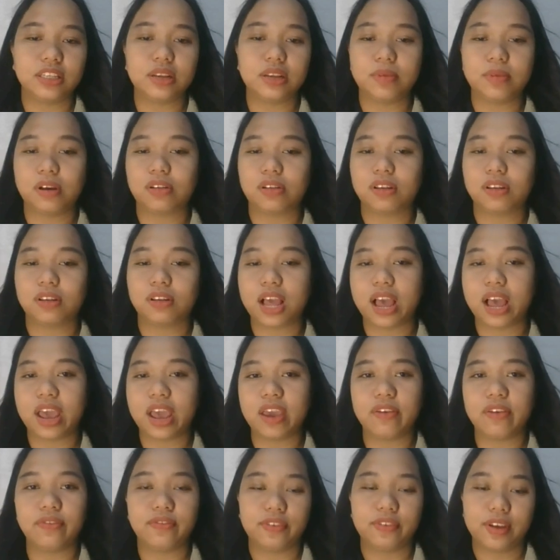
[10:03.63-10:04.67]
about
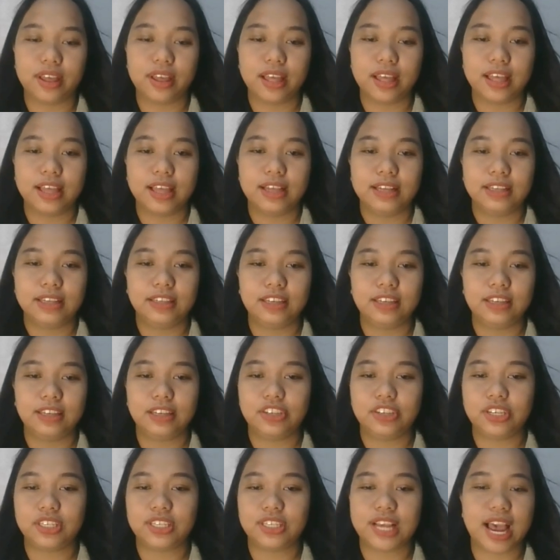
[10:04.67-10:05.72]
life, such
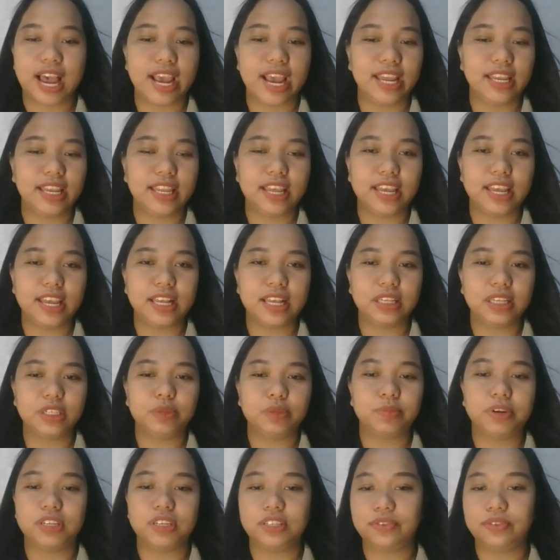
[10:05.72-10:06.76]
as kindness,
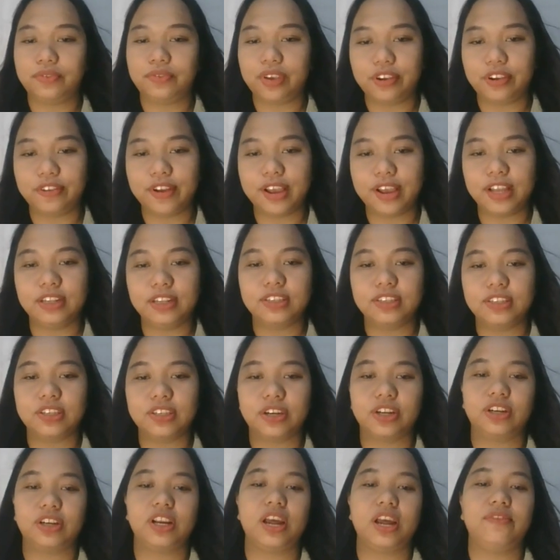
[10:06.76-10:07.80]
perseverance,
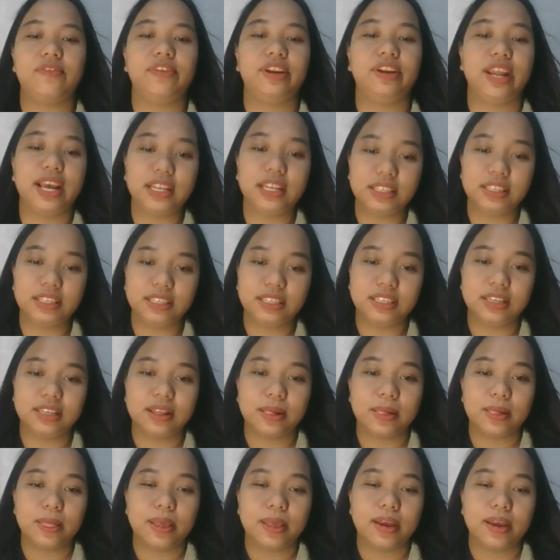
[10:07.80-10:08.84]
or cleverness.
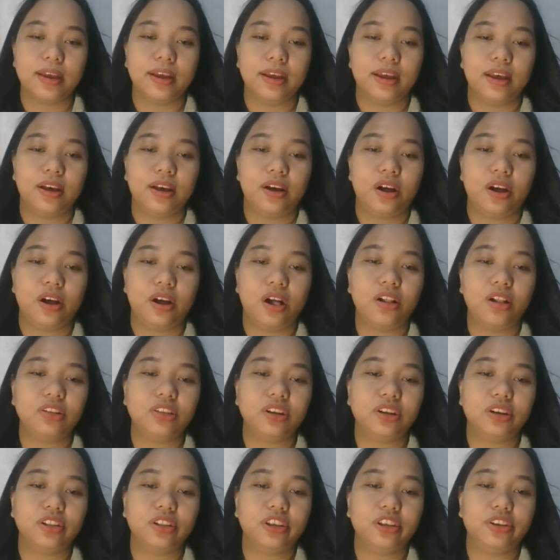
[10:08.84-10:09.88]

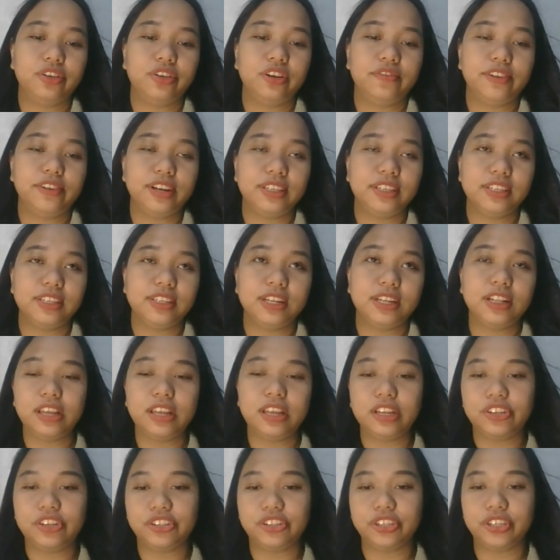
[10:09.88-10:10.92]
Also, the universal
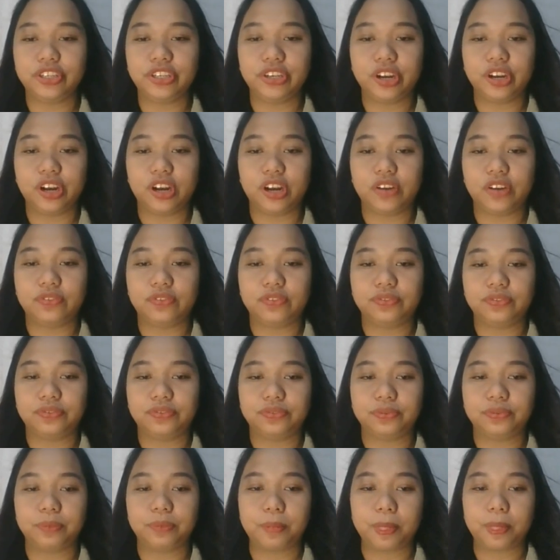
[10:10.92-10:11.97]
nature of
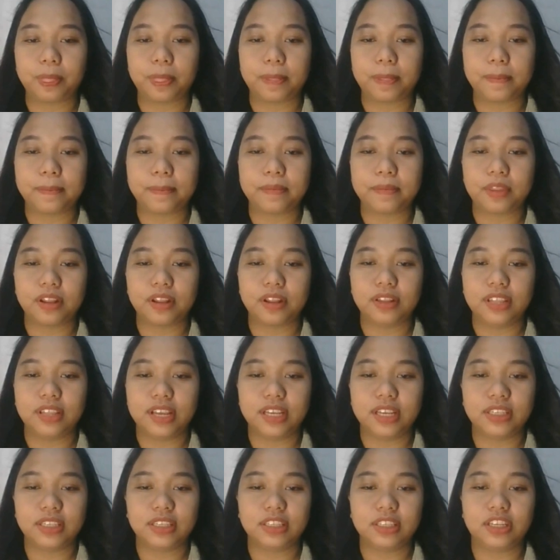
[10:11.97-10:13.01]

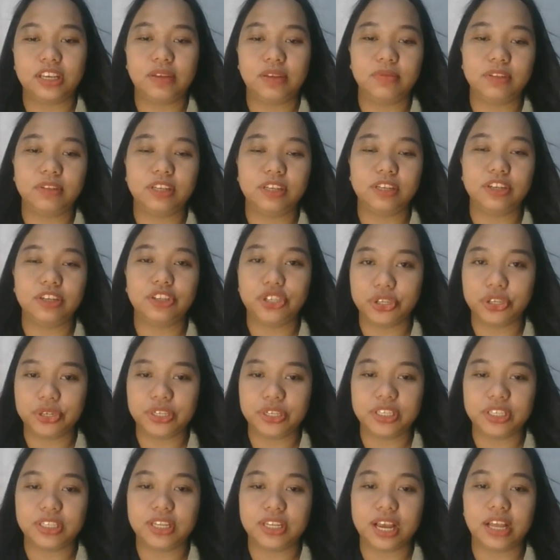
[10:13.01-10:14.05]
these themes
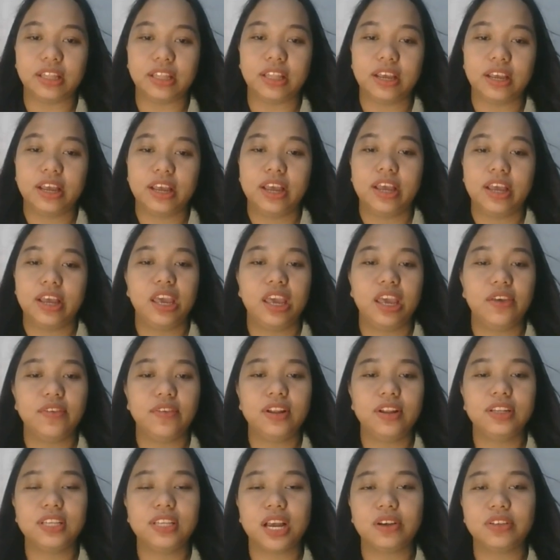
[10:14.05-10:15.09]
ensures that
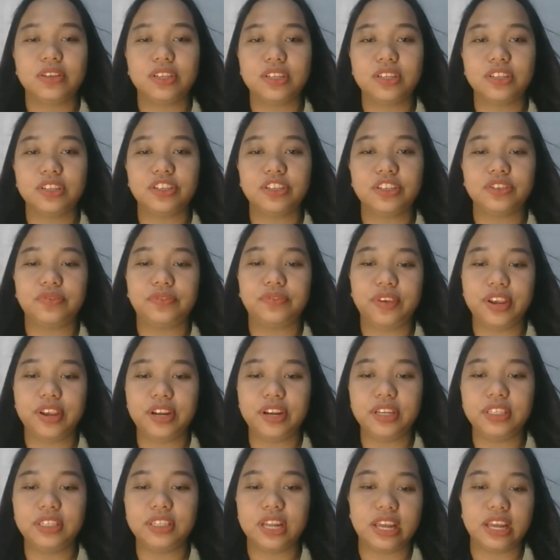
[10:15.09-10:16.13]
even thousands of
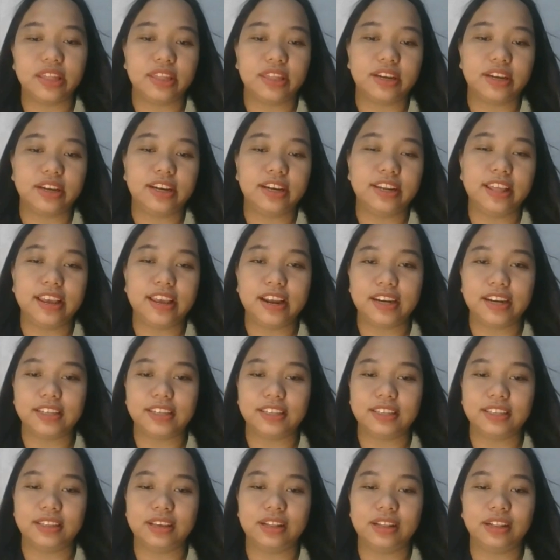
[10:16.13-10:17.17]
years later, they are
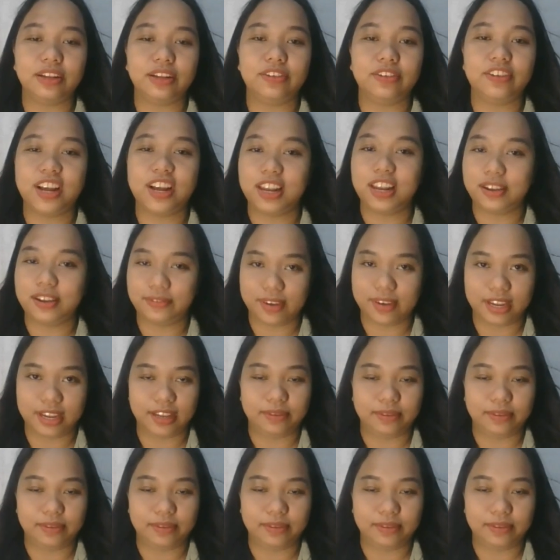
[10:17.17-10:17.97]
still relevant.